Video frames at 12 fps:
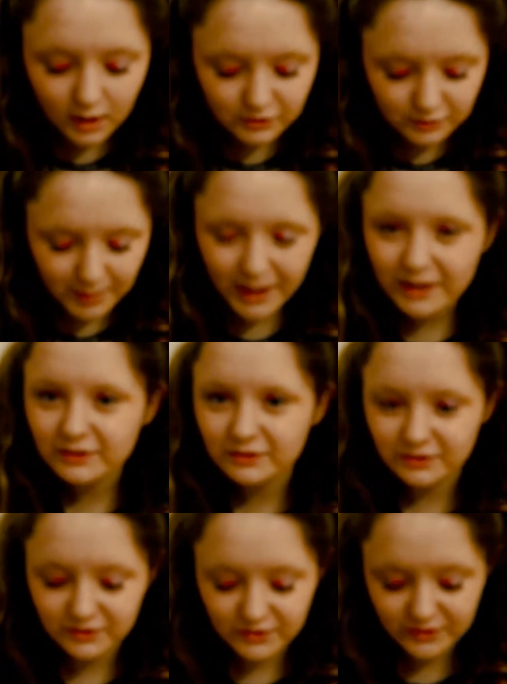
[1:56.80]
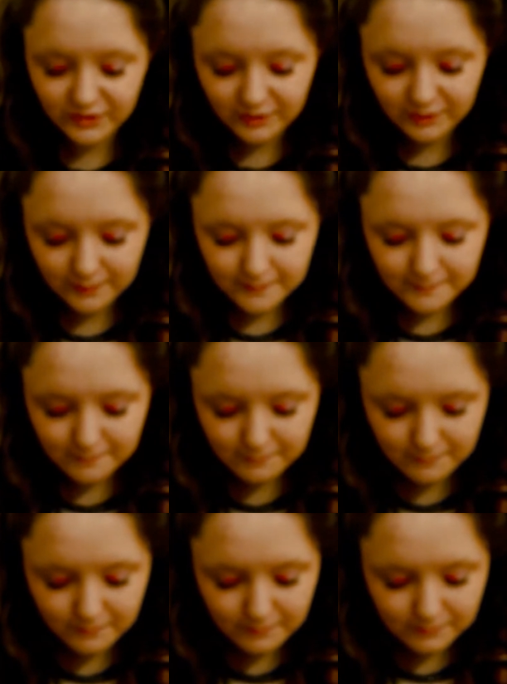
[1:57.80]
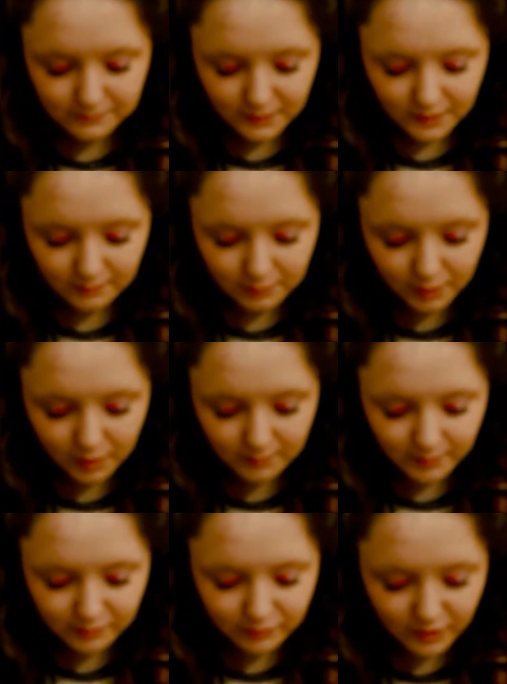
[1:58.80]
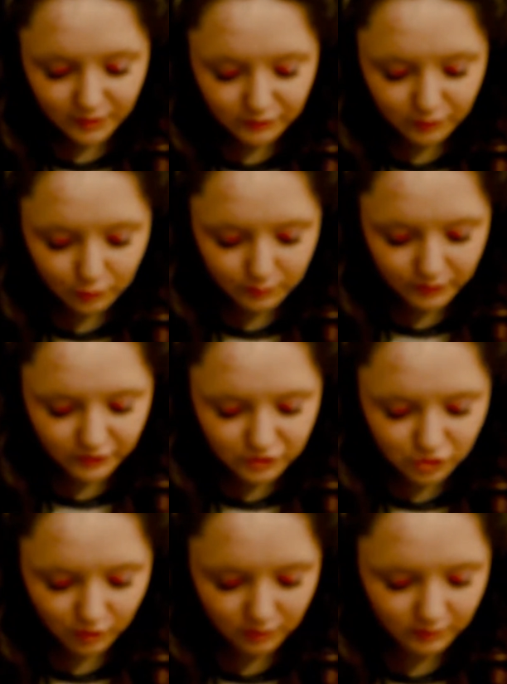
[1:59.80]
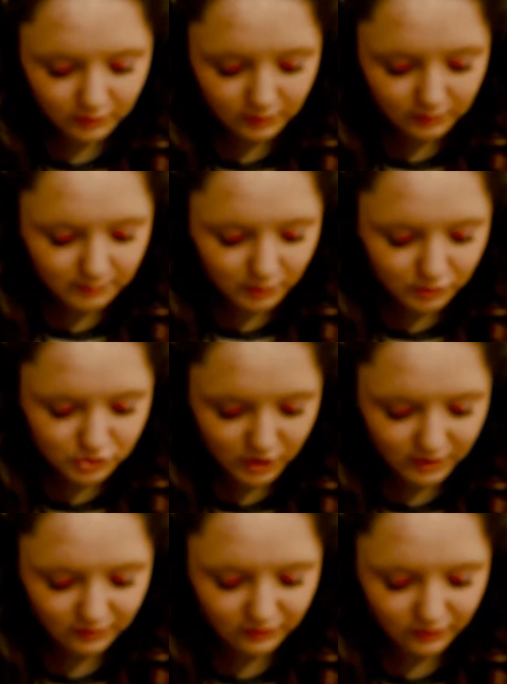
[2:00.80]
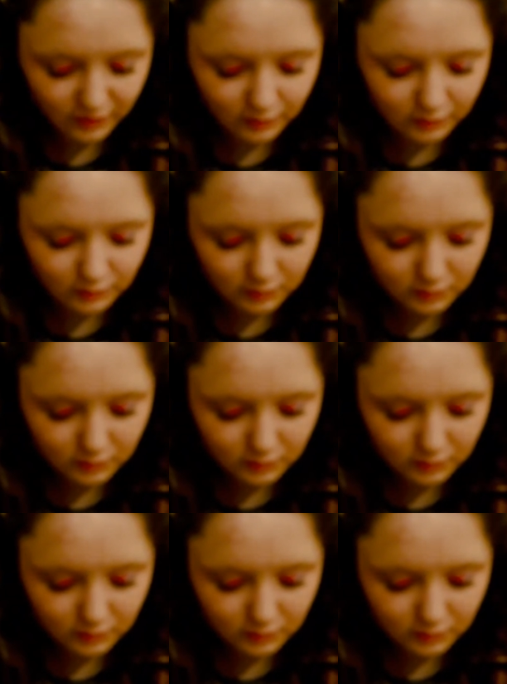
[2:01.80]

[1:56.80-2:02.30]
Depends. But my first thought was chocolate milkshake, so